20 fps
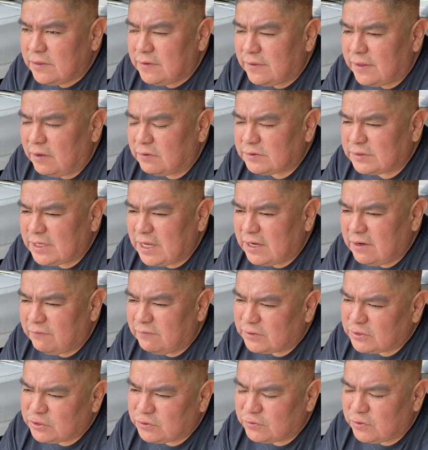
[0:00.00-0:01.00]
That was kind
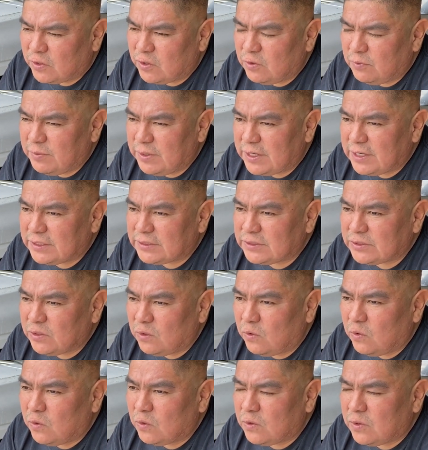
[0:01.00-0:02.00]
of a struggle because the
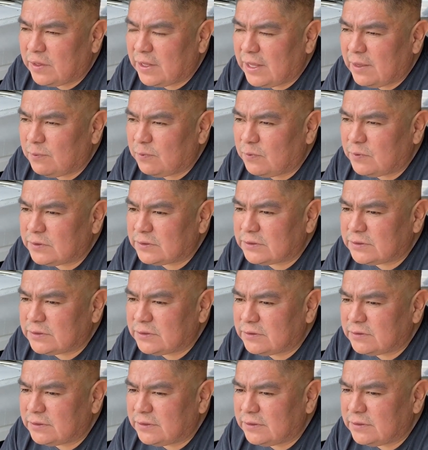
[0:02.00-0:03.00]
old clamp
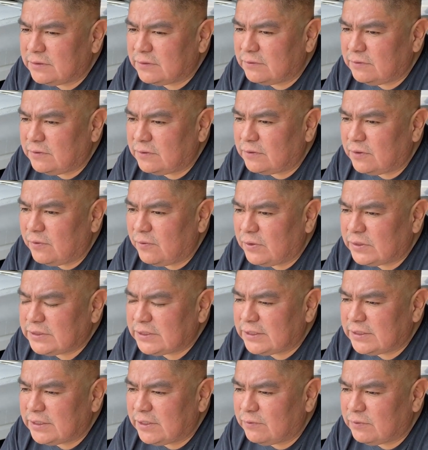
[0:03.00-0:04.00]
was, you know,
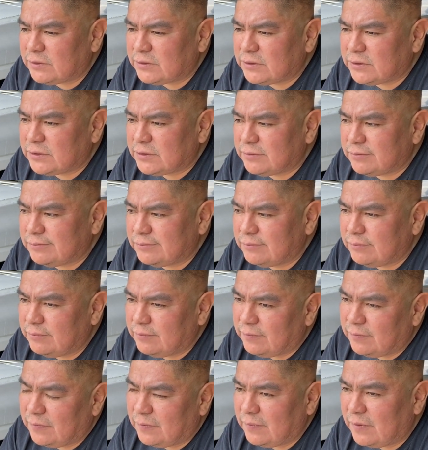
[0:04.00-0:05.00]
it was
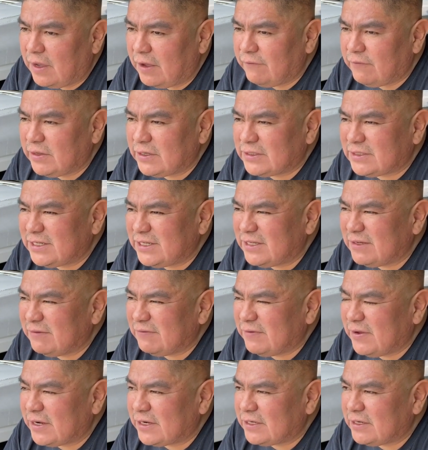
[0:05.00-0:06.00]
obviously
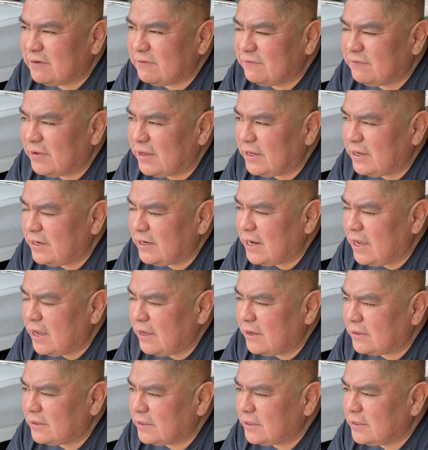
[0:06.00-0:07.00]
defective and
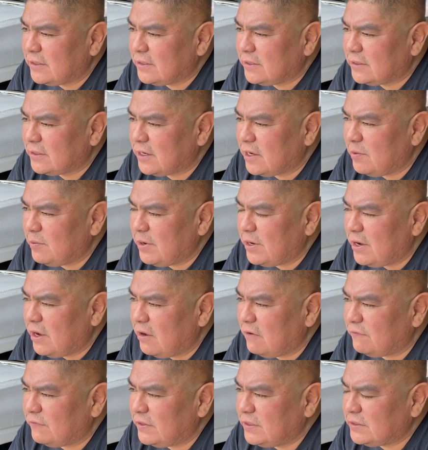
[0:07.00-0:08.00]
not coming
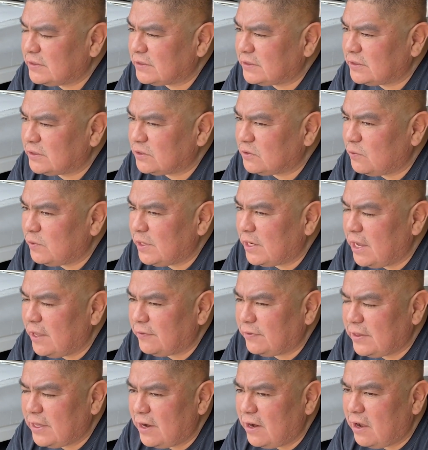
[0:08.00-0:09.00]
off easily. So we
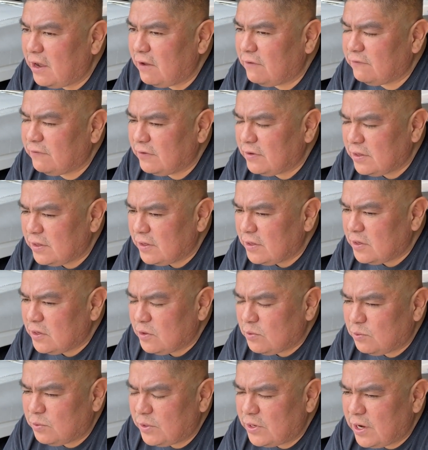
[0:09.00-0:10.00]
got that off,
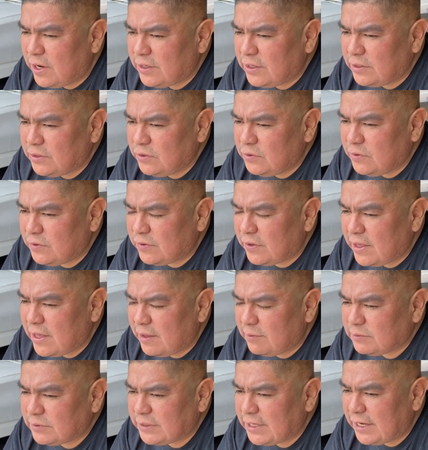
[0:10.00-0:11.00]
put on a new
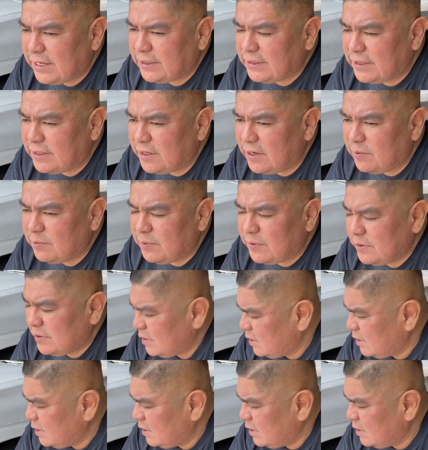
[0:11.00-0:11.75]
clamp, tightened it up.